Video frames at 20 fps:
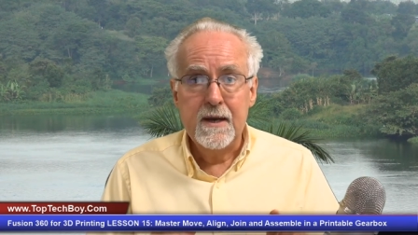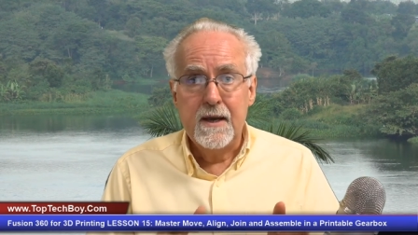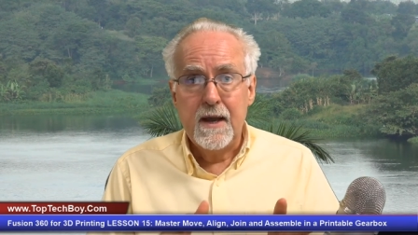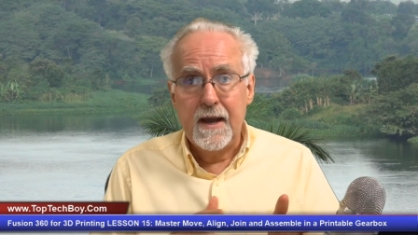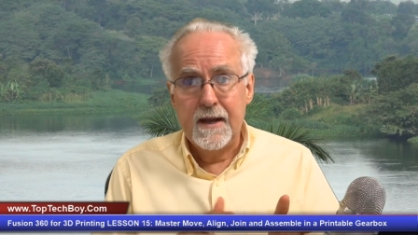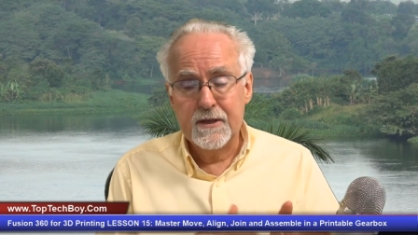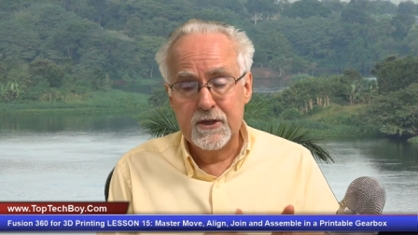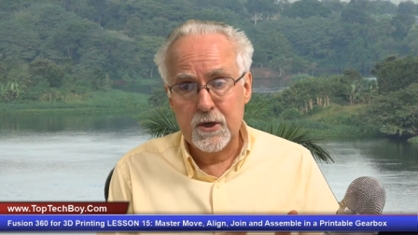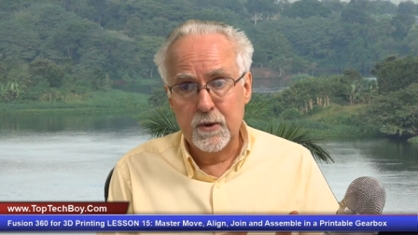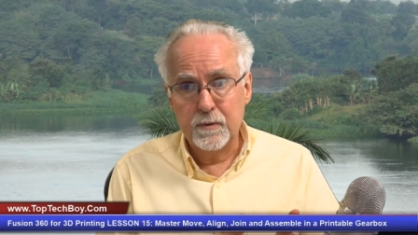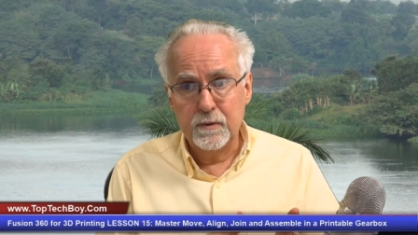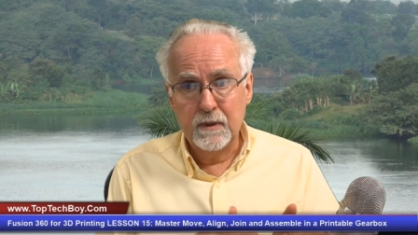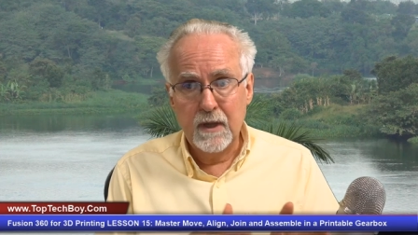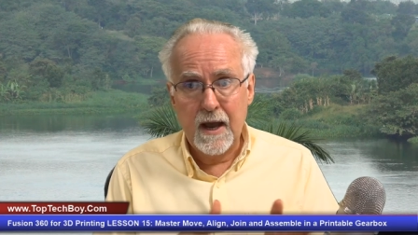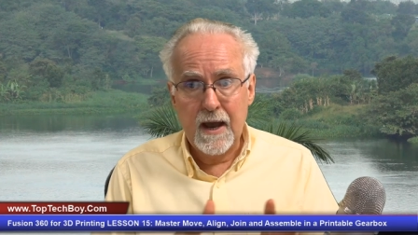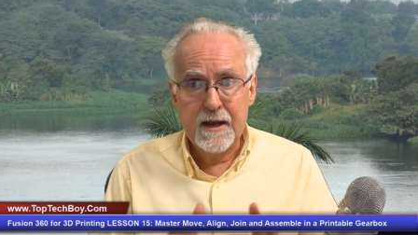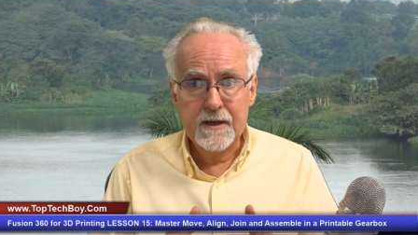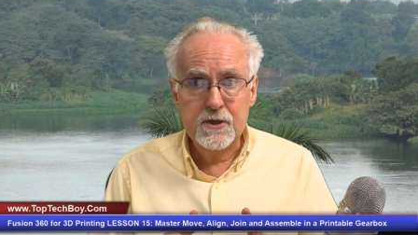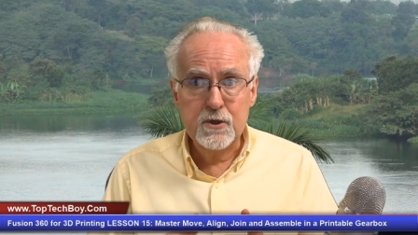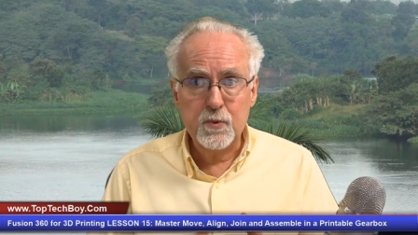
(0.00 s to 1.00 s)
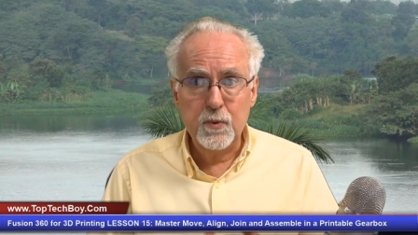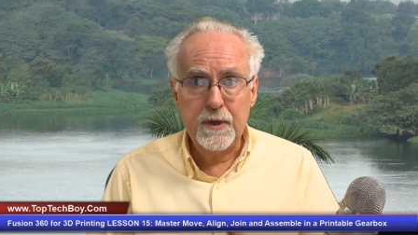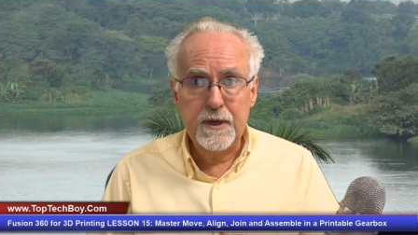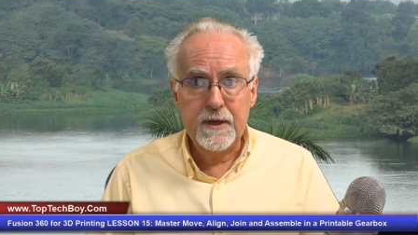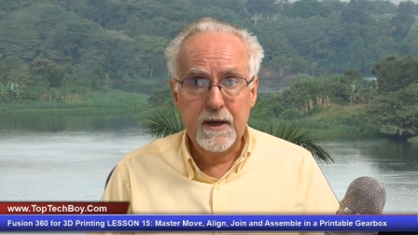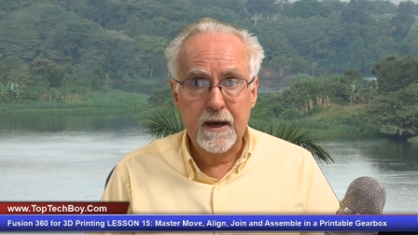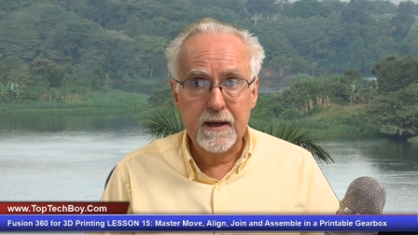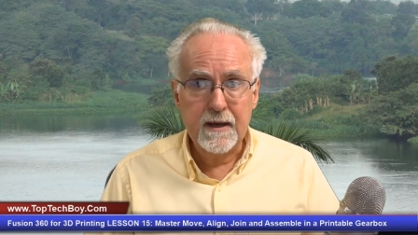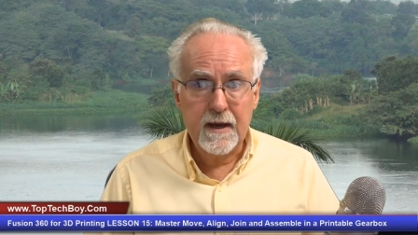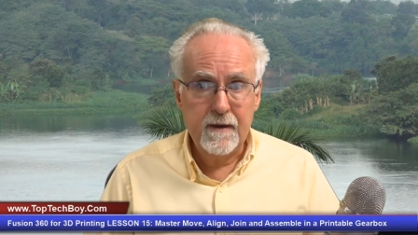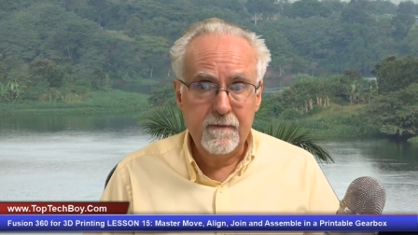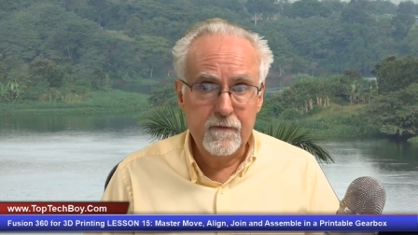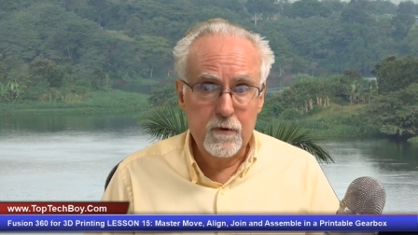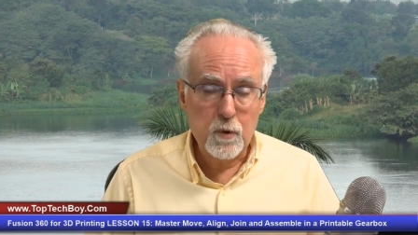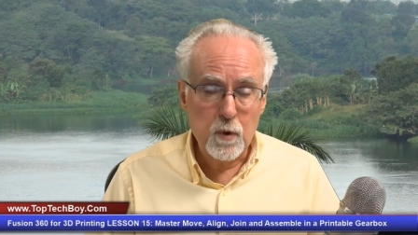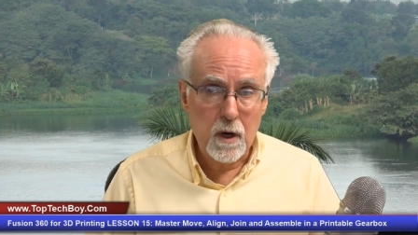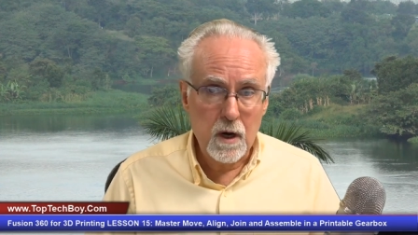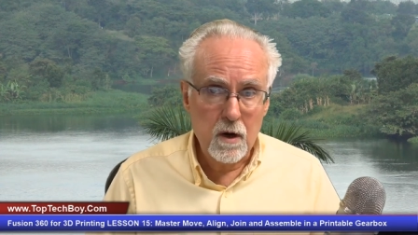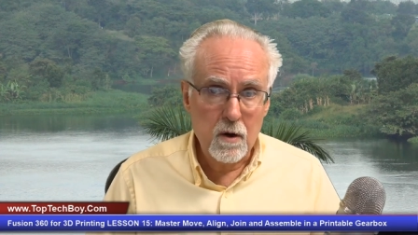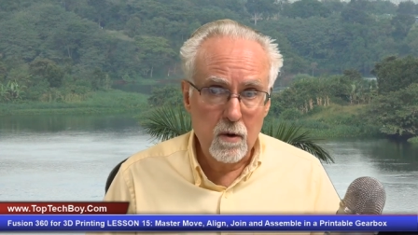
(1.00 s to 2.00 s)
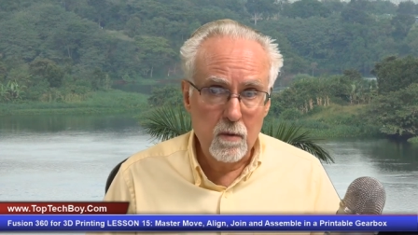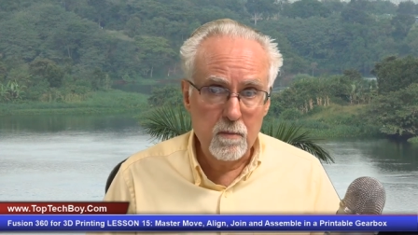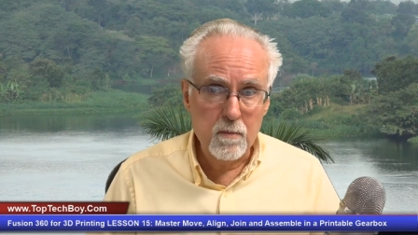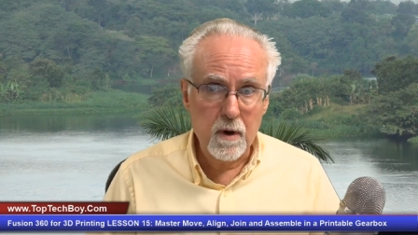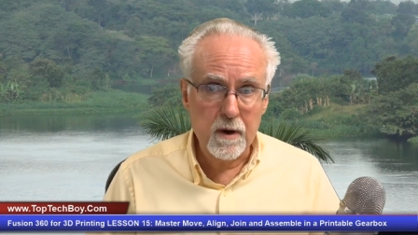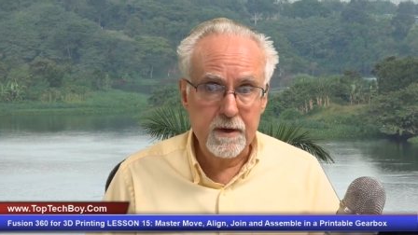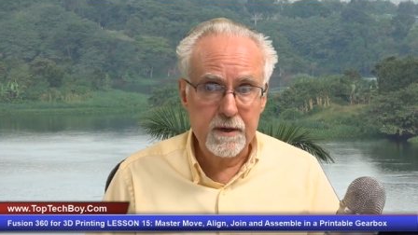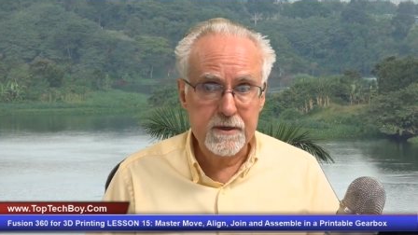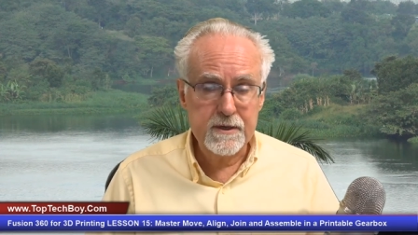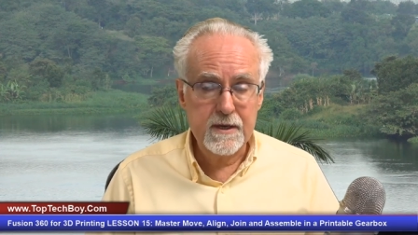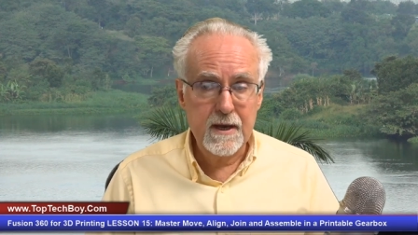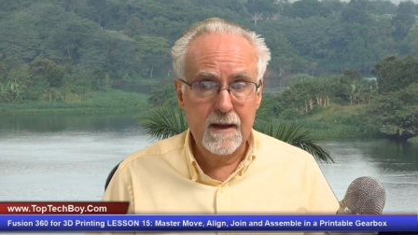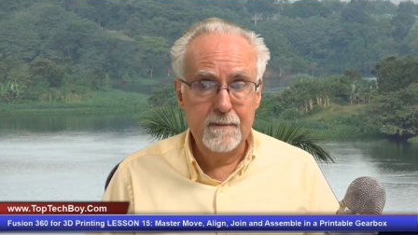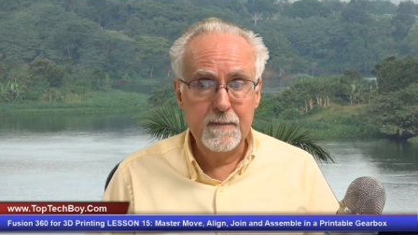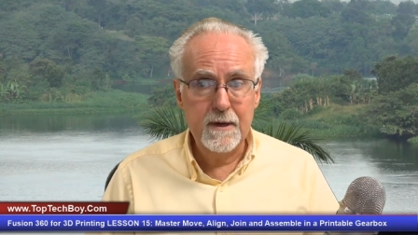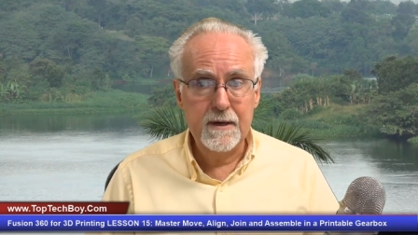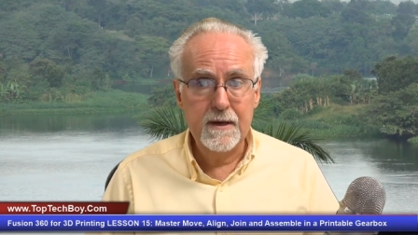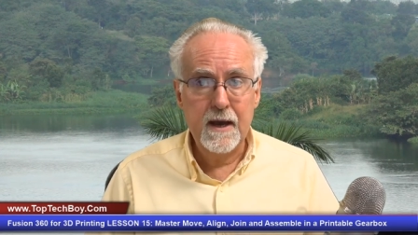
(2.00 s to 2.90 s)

And so last week, I gave you a homework assignment,